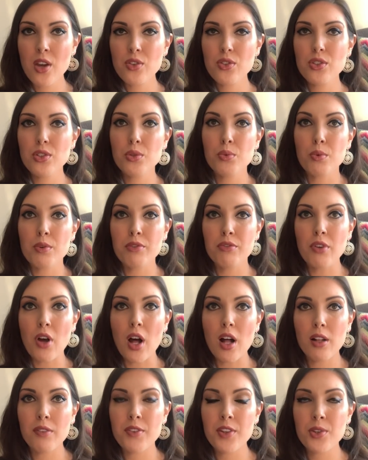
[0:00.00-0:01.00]
to
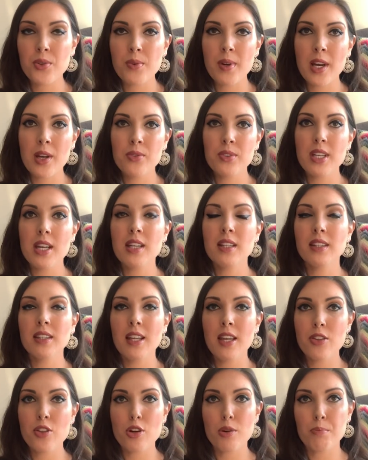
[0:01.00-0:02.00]
revolving around
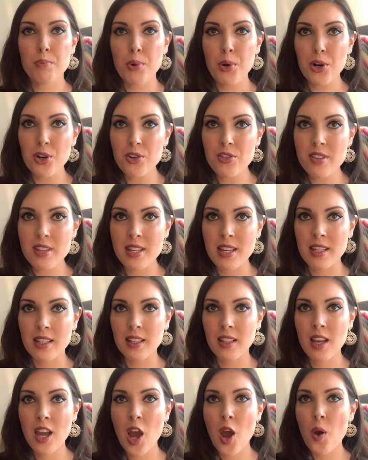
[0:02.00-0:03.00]
another
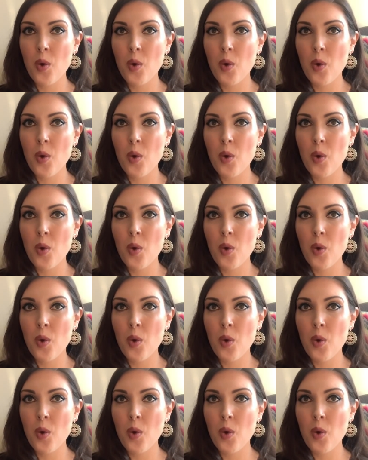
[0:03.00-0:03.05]
person,